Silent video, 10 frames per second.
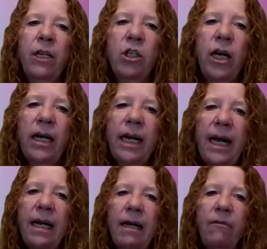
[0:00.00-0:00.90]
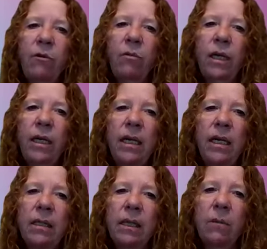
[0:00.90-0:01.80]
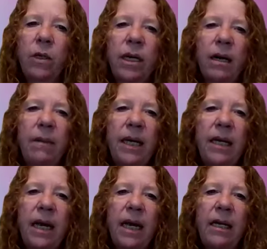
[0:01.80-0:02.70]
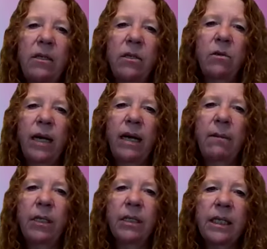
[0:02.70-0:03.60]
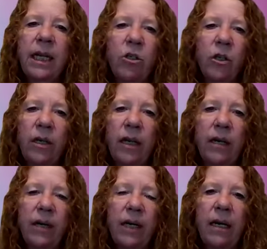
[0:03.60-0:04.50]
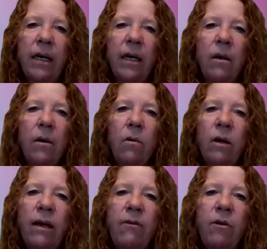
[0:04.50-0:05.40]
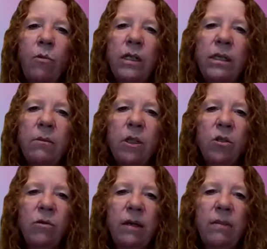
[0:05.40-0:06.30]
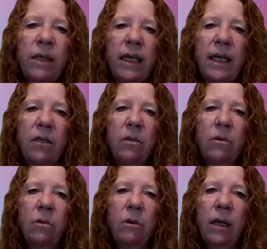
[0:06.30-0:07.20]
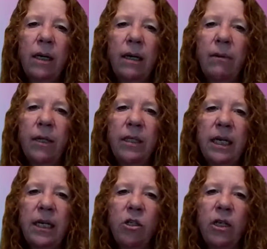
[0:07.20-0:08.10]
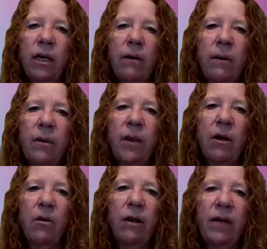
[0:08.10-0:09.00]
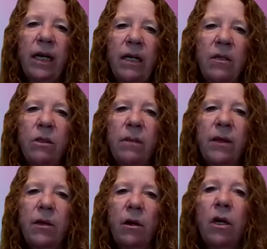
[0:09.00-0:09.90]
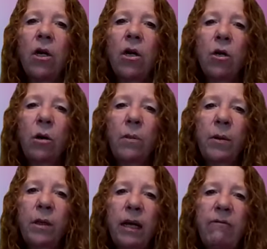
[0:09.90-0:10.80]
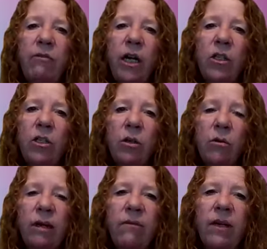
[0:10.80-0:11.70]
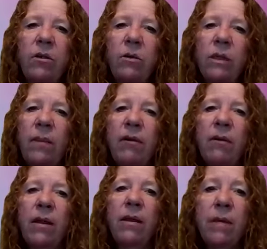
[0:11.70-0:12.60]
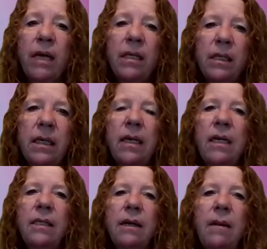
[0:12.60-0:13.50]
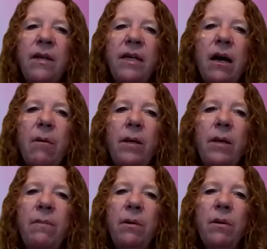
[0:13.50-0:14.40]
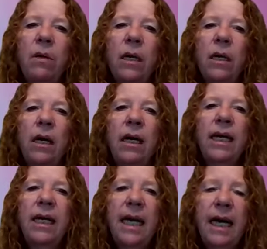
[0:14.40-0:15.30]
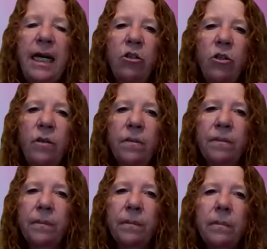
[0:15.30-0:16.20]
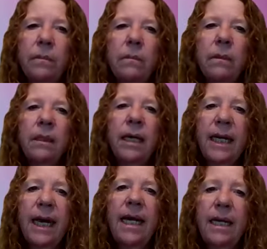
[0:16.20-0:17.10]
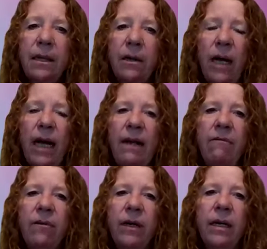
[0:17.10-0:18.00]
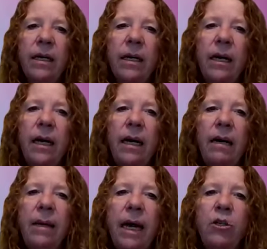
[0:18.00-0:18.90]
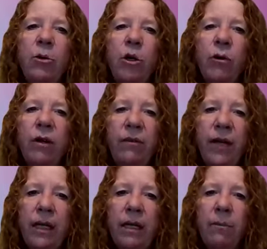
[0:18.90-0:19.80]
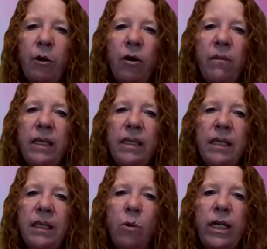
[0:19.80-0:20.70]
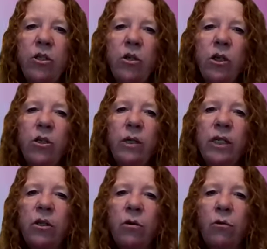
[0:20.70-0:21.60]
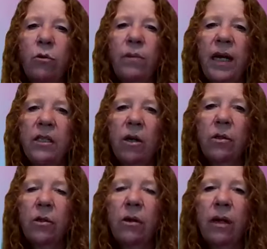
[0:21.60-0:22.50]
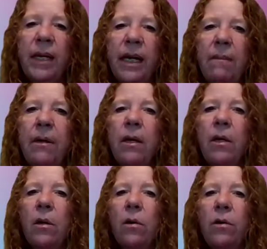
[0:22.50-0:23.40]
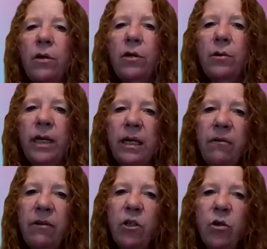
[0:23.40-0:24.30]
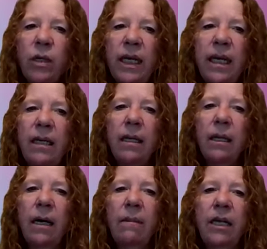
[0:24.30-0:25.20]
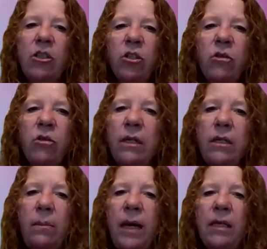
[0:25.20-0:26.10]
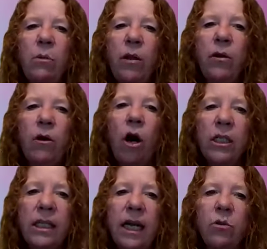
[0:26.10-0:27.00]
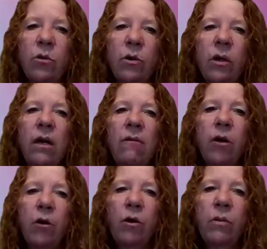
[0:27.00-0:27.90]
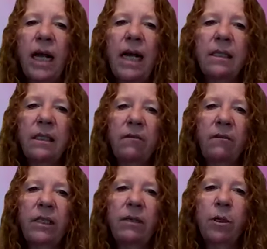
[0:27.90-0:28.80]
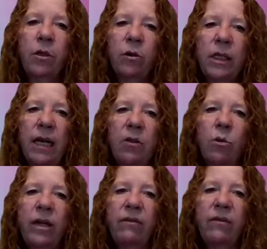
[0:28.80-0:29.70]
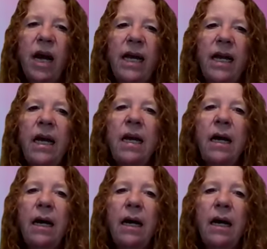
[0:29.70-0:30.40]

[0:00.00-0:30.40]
reach out again if you need someone to come in and do a presentation in the area, or if you want someone streamed in to do a presentation to help people that are grieving. I do something called Coping with Life Changes in Grief. I do something around the myths, something to help people engage again in their life. I do a grief healing program at 6 weeks. You can do it as a group. That's also coming up, or you can do it individually. It just depends on whether our schedule for our group classes fits in with your schedule. If not,